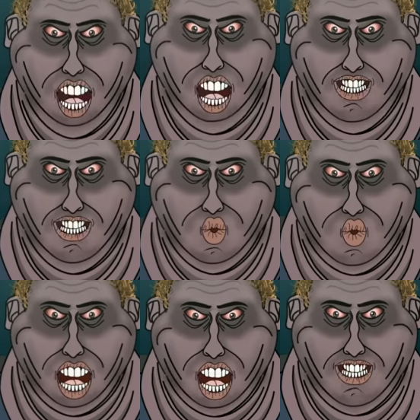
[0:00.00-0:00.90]
I want
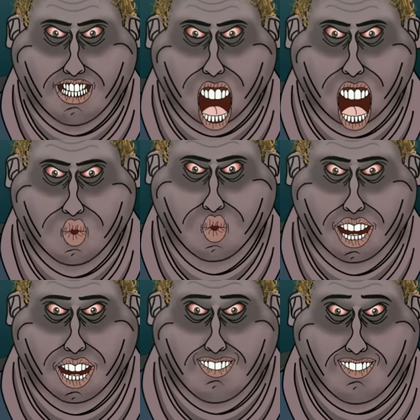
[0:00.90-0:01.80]
18
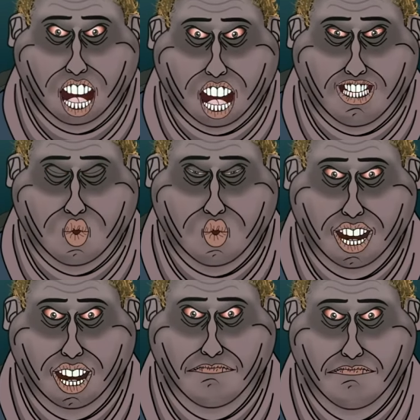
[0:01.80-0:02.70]
chocolate filled ice
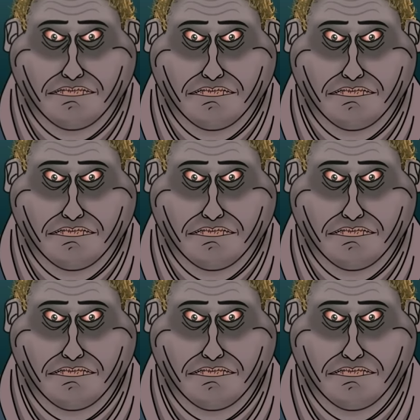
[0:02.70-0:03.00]
creams.